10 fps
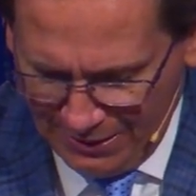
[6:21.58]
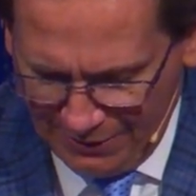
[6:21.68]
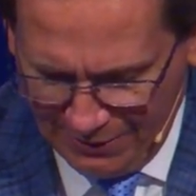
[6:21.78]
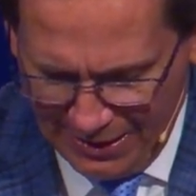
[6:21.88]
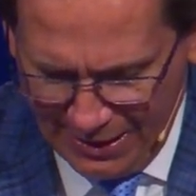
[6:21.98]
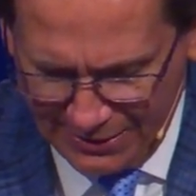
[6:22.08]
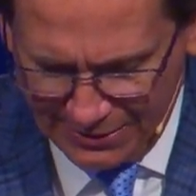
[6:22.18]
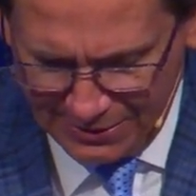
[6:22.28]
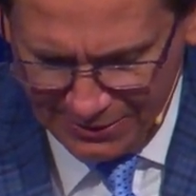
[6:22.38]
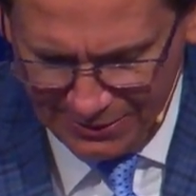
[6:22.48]

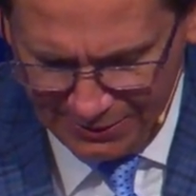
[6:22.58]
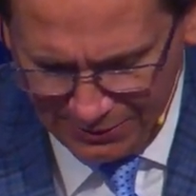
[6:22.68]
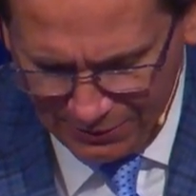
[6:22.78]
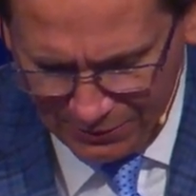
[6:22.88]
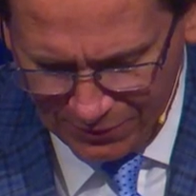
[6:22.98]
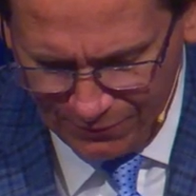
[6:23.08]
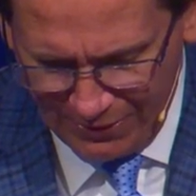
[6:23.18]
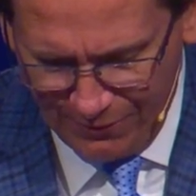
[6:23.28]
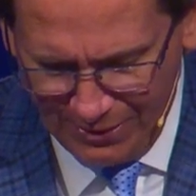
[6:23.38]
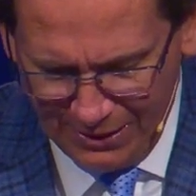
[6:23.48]
that, Lord,
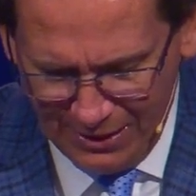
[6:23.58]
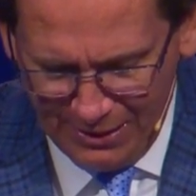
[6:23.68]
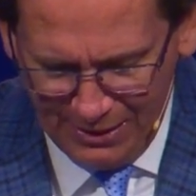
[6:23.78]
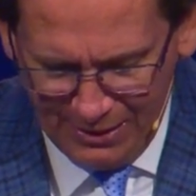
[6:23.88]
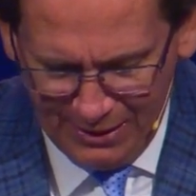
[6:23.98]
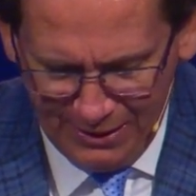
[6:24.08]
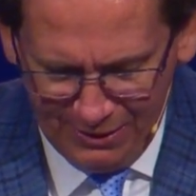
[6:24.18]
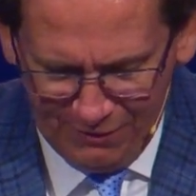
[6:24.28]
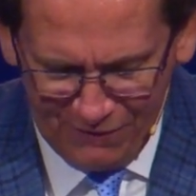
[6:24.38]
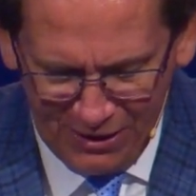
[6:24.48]
we would
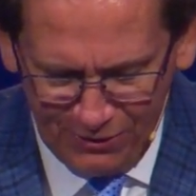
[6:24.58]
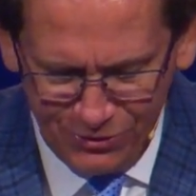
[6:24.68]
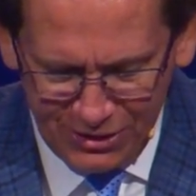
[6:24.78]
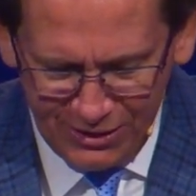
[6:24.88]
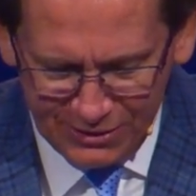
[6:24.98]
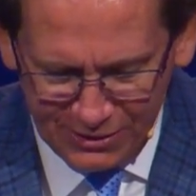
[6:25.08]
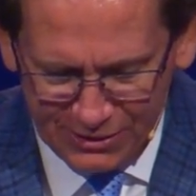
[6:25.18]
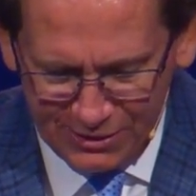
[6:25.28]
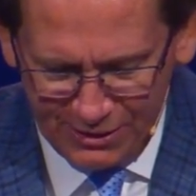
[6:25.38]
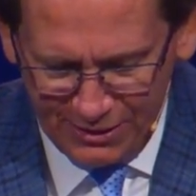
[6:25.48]
follow
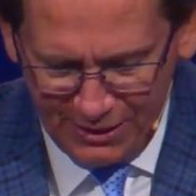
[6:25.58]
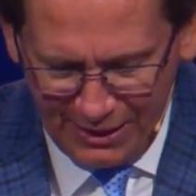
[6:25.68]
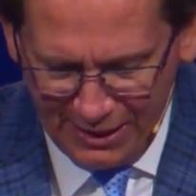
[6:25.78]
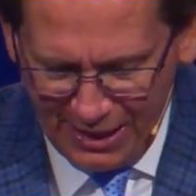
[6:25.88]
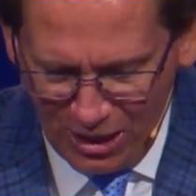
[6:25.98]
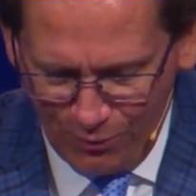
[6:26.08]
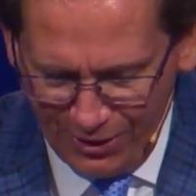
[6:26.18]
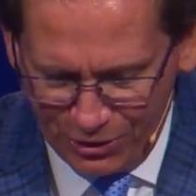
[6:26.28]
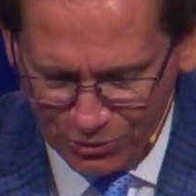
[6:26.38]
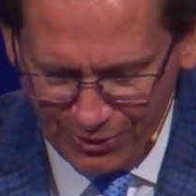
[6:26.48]
Jesus in how
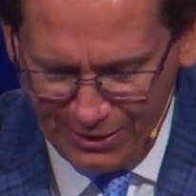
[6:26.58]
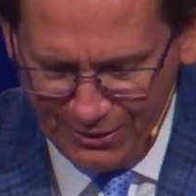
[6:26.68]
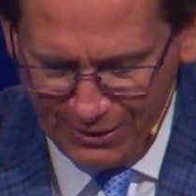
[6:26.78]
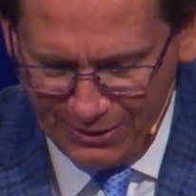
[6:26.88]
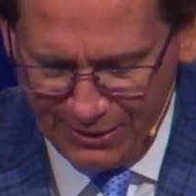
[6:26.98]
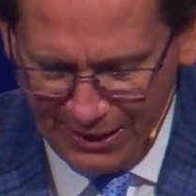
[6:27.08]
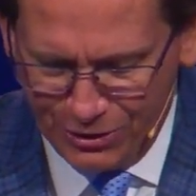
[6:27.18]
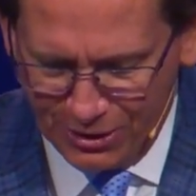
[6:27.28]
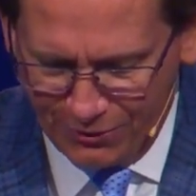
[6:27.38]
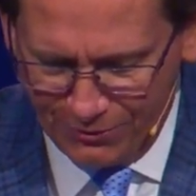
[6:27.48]
we treat
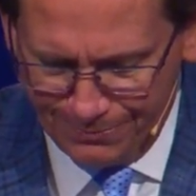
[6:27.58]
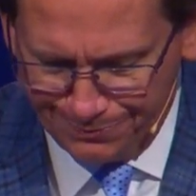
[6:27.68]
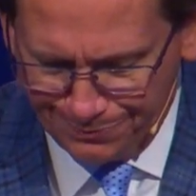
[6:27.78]
each other,